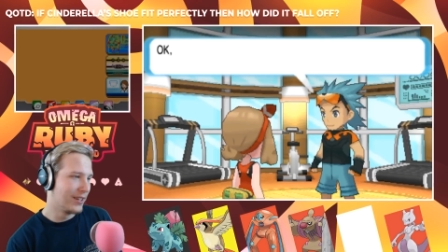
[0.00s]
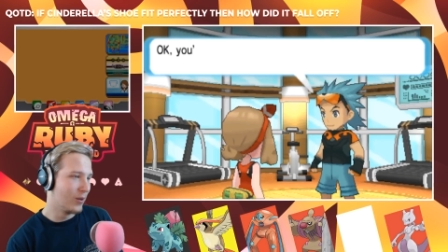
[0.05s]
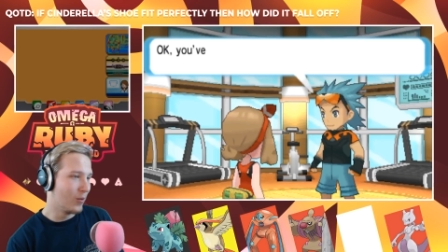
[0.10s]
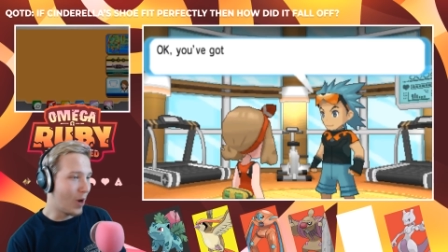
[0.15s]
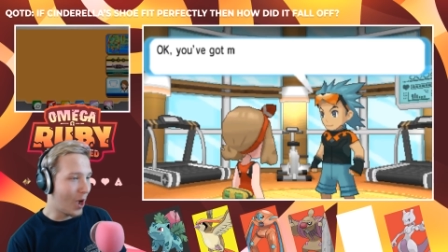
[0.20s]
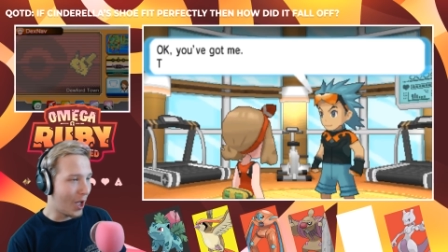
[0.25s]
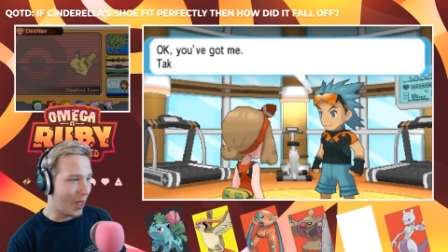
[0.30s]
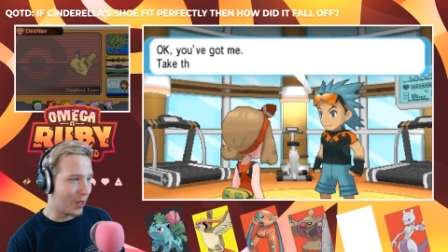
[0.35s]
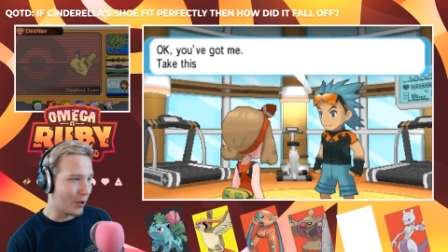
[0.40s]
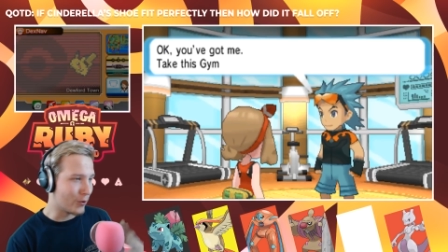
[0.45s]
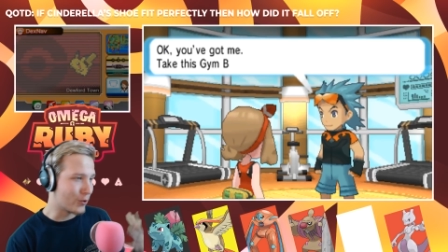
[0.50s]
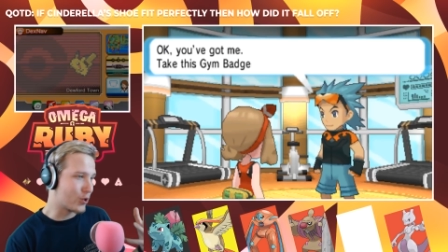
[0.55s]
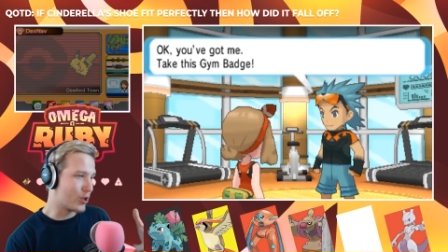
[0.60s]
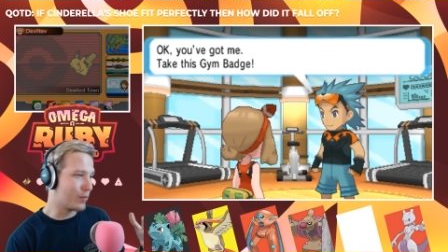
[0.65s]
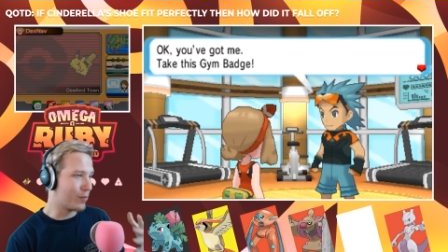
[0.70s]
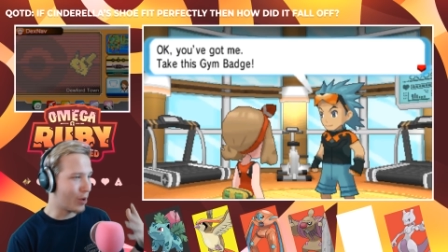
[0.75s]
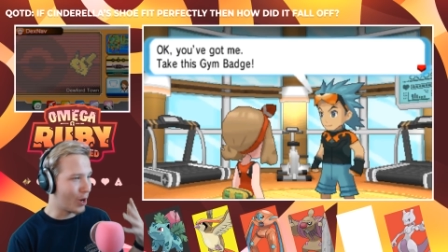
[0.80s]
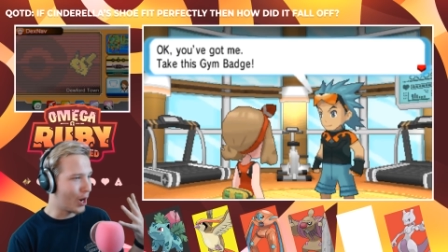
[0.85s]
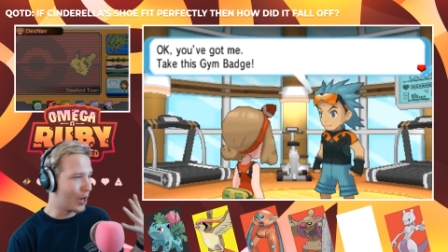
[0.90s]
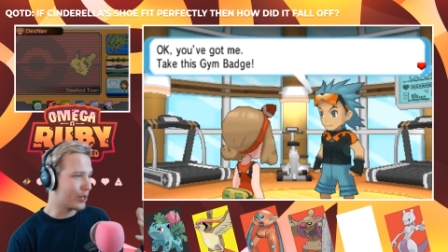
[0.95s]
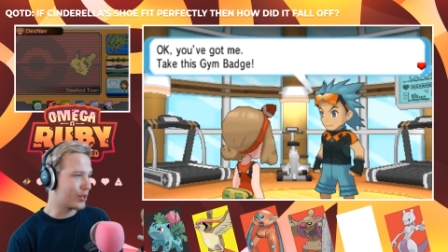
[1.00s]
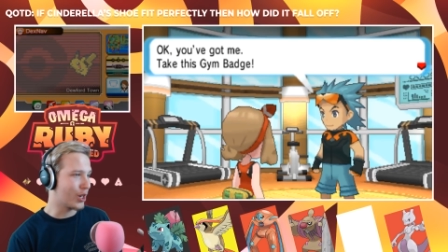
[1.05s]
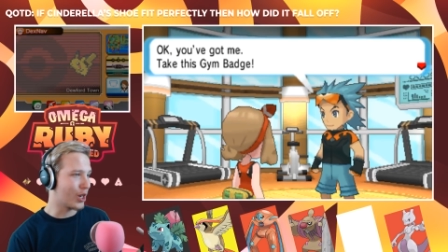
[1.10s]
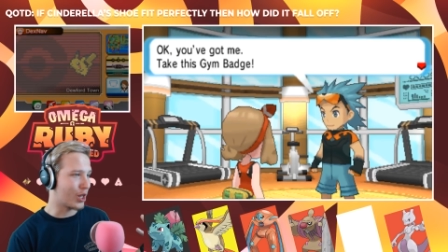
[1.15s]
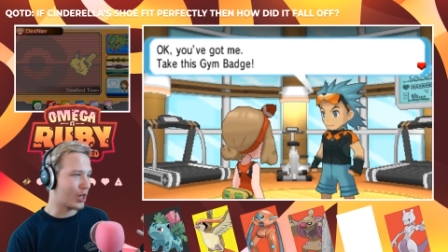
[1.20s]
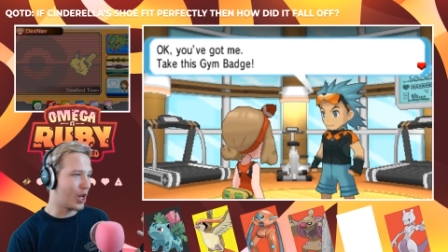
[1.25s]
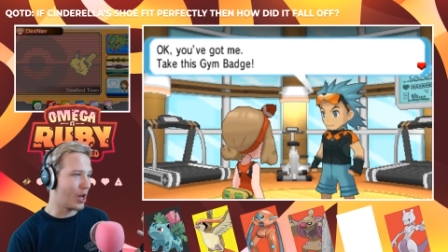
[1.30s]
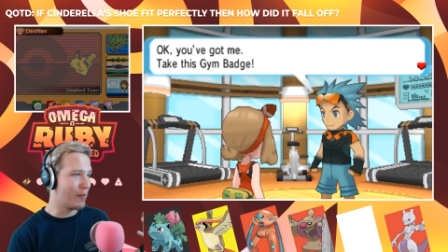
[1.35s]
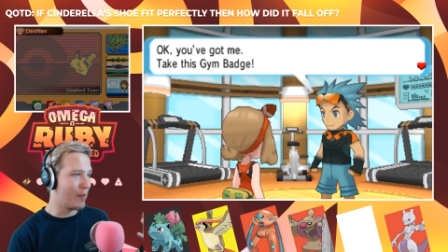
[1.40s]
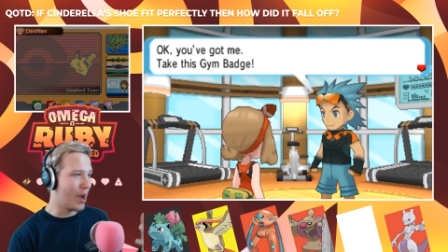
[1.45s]
Wow, that was super
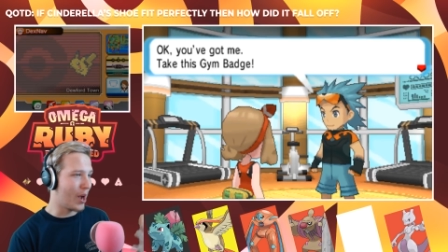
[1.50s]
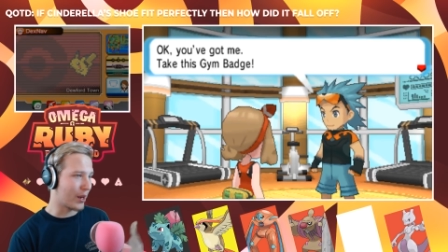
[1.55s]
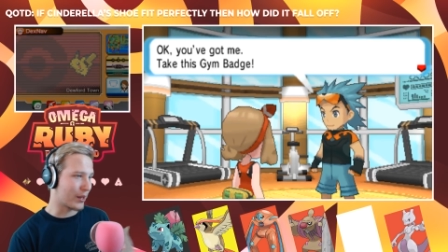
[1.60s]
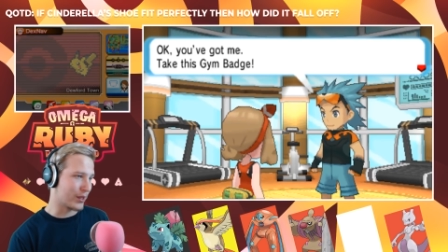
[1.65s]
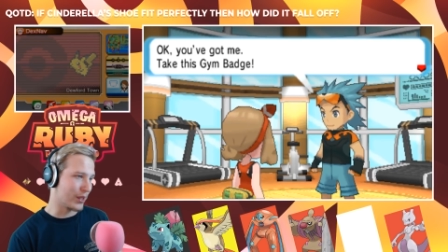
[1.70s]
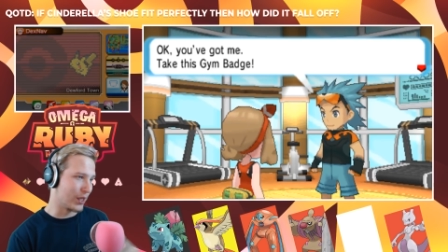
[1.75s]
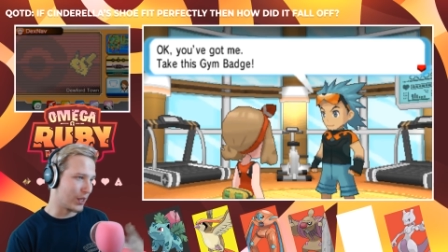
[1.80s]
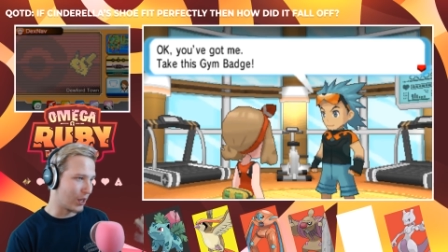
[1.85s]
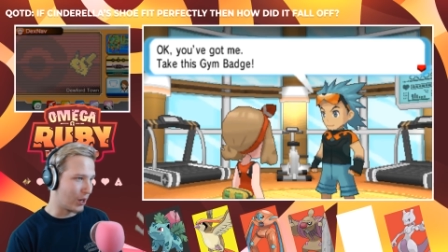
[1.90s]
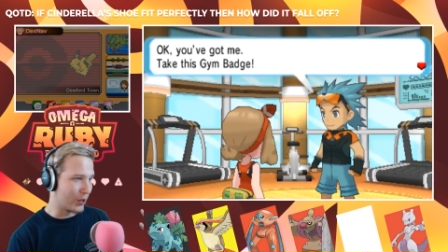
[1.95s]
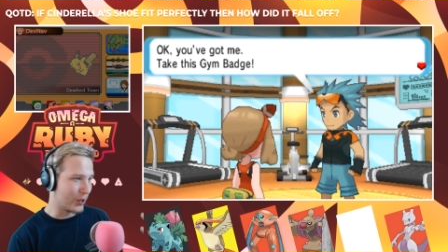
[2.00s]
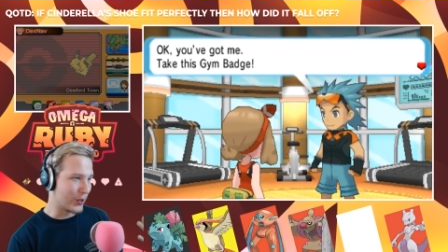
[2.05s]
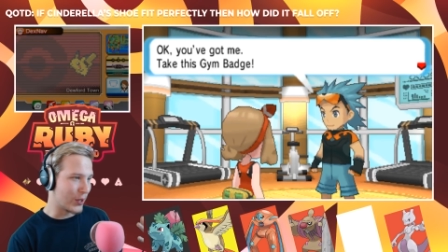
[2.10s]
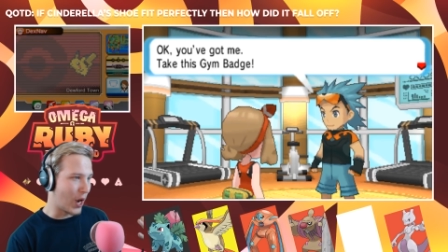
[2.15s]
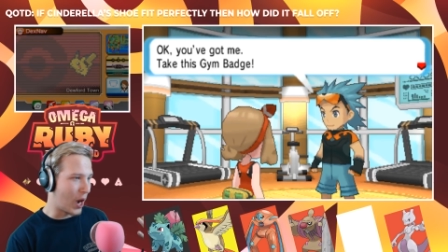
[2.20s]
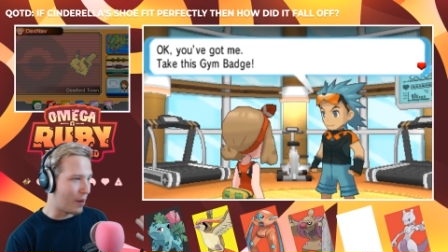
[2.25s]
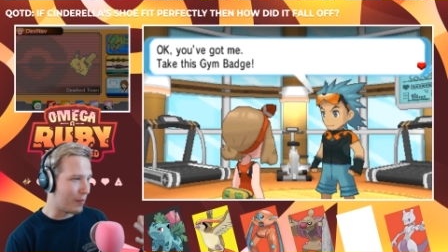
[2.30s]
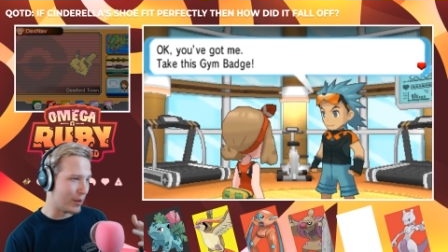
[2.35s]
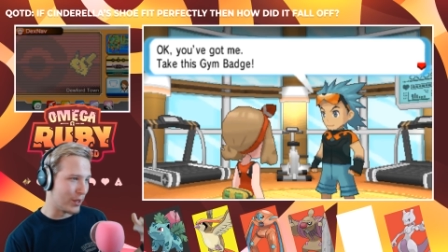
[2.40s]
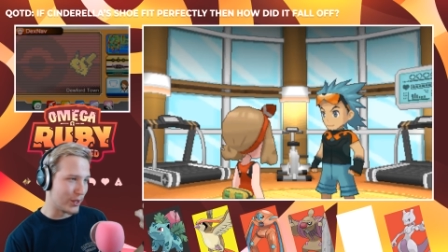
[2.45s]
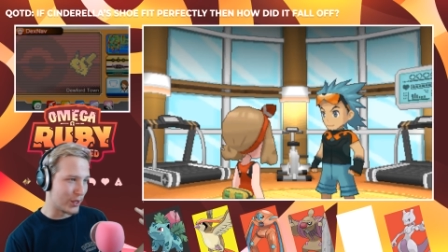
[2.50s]
anticlimactic. Oh, you got me.